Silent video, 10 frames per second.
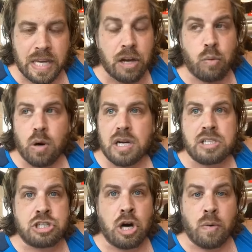they go, what
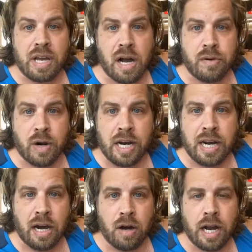is going on right
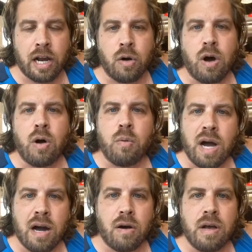now? And I go, oh,
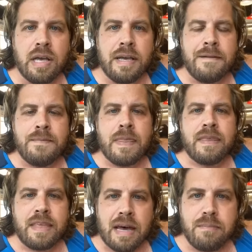wow,
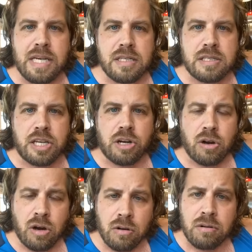that means that your
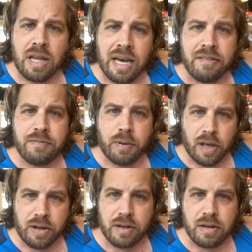whole life,
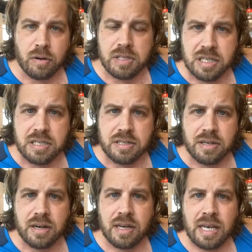brother or
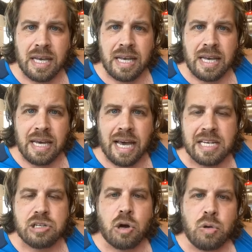sister,
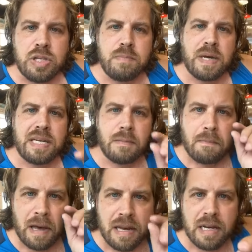has only been
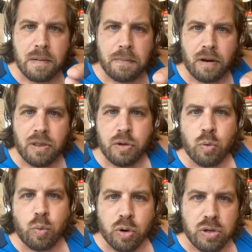dependent upon the
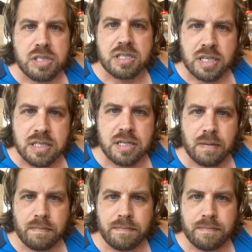world system.